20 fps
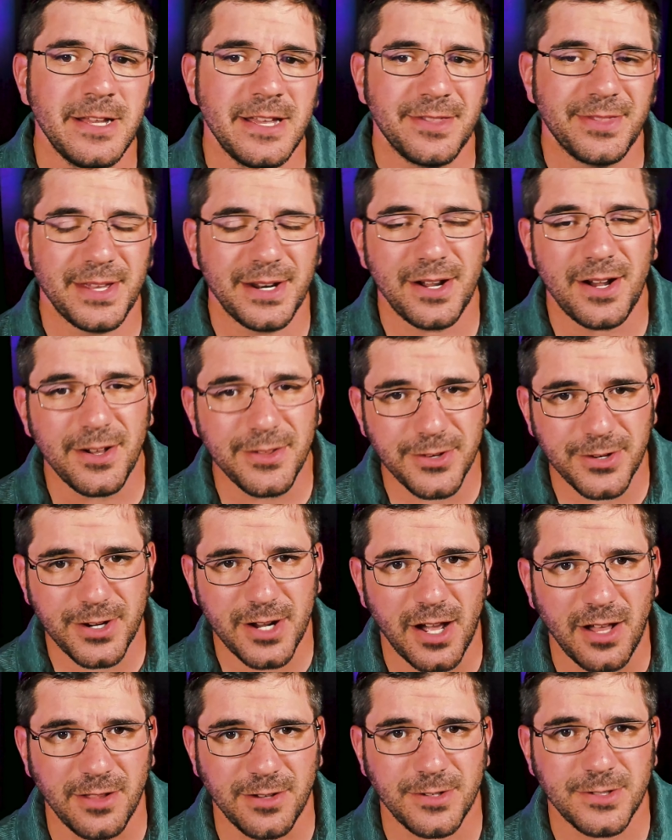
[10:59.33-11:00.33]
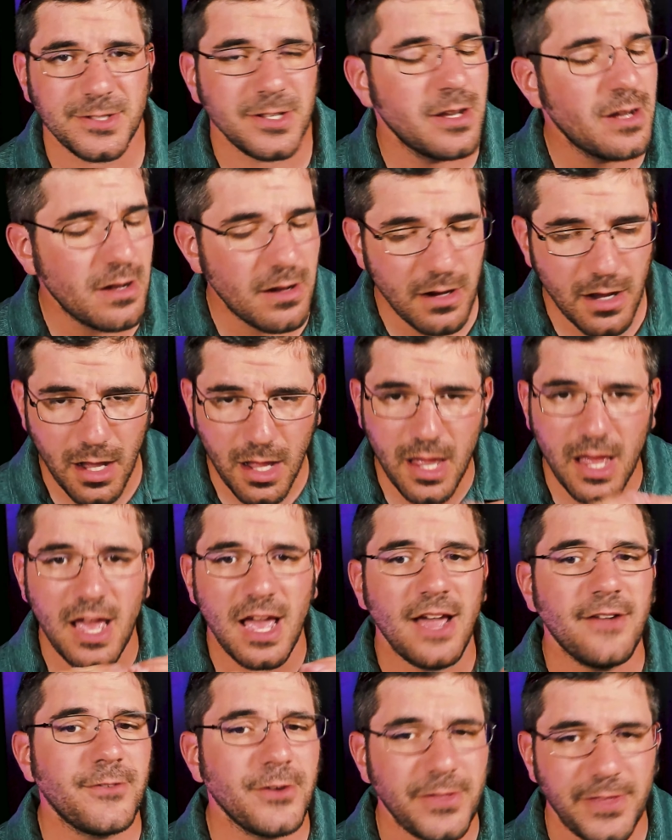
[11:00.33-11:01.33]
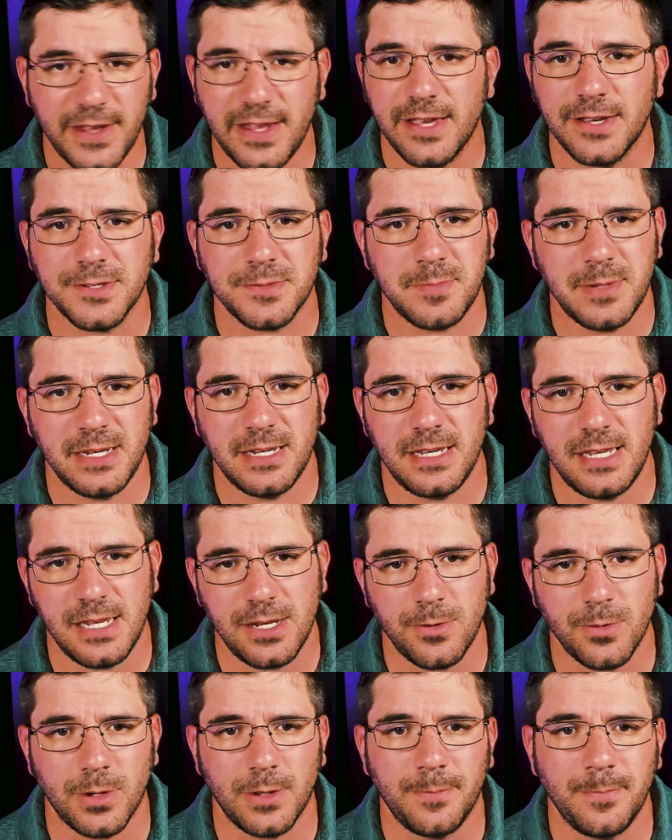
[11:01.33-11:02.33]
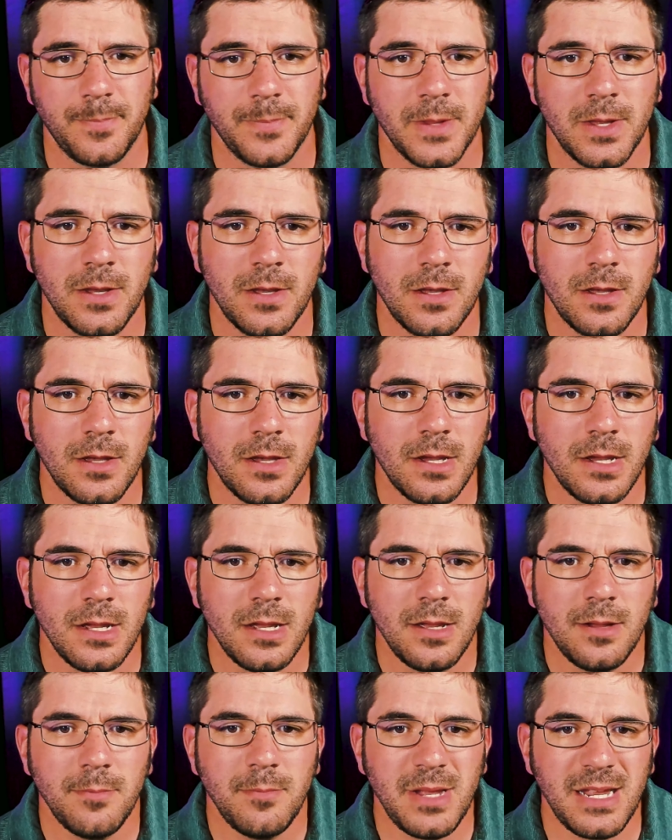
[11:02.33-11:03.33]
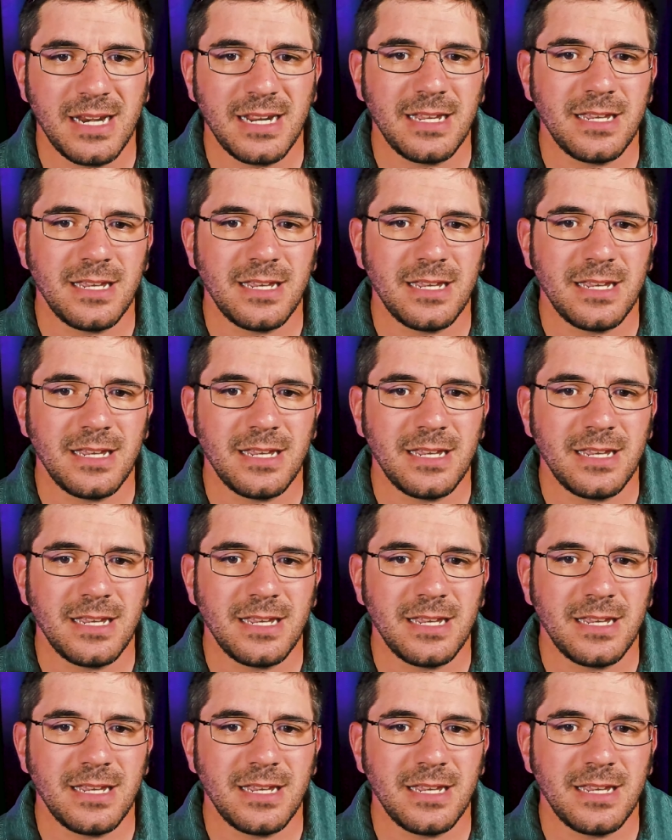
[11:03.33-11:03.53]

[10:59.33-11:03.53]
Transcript: than other colors, everything else being equal. Meaning